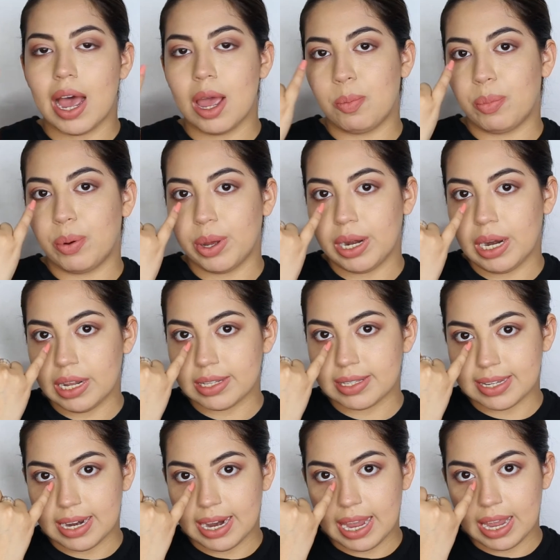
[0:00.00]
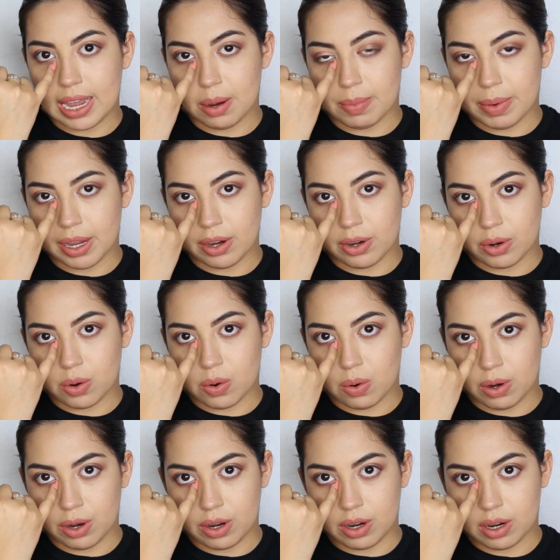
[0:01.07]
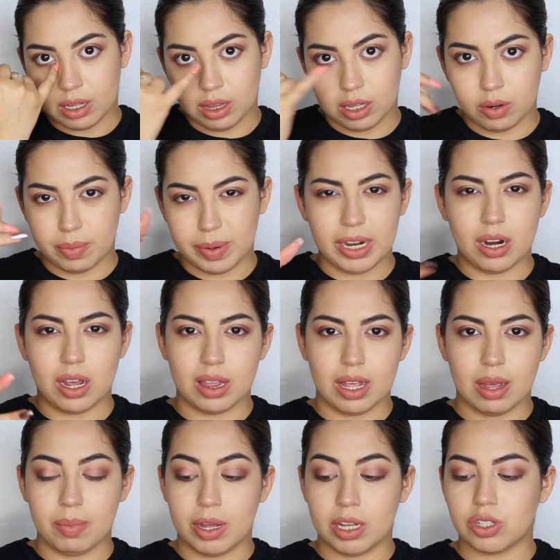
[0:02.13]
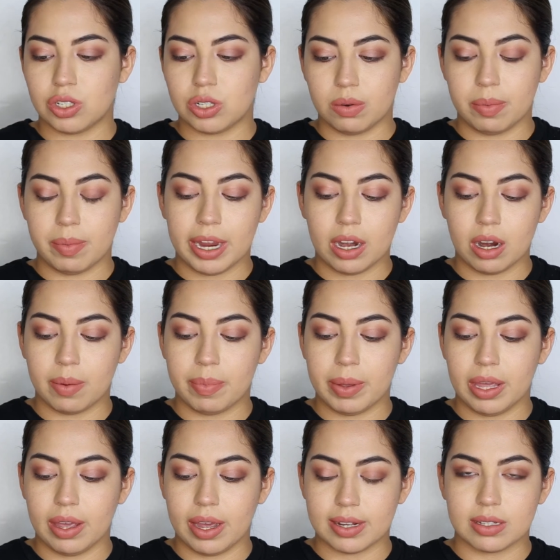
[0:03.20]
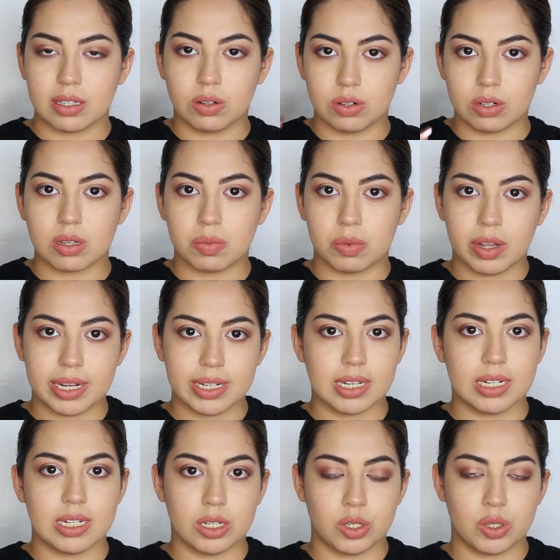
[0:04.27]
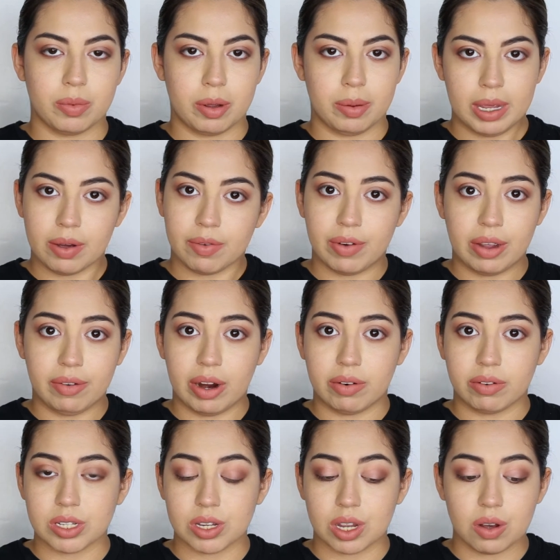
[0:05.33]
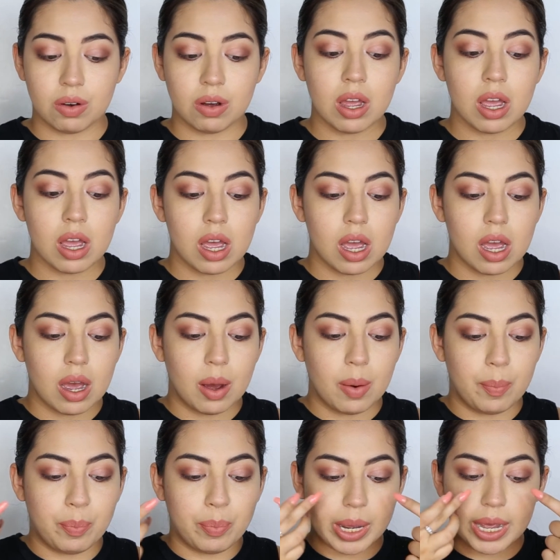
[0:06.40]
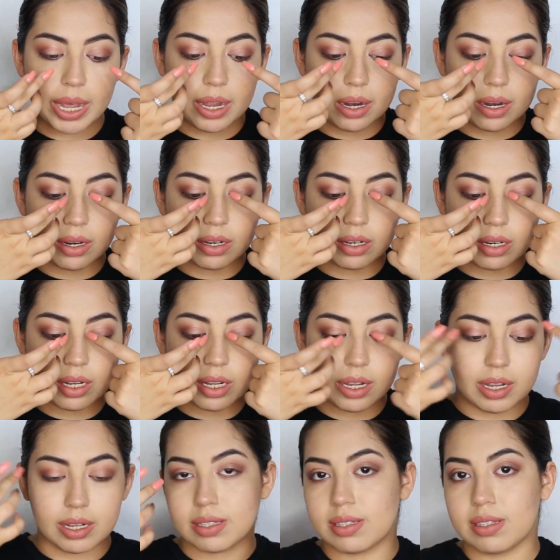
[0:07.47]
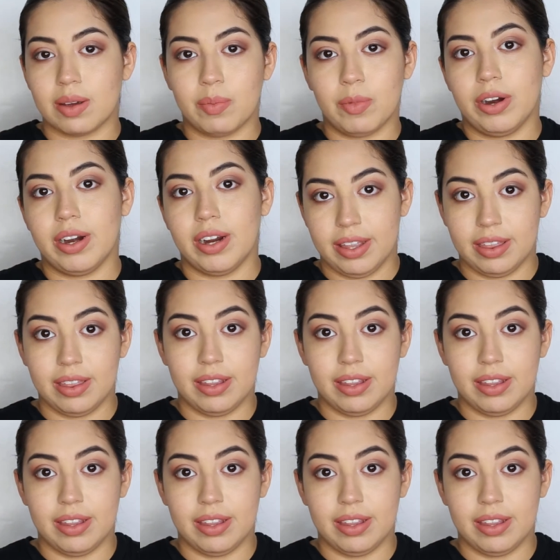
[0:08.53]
I put it today in my inner corner a little bit, not that much, so it might not be as noticeable as I did do my makeup 5 hours ago, but it's somewhere in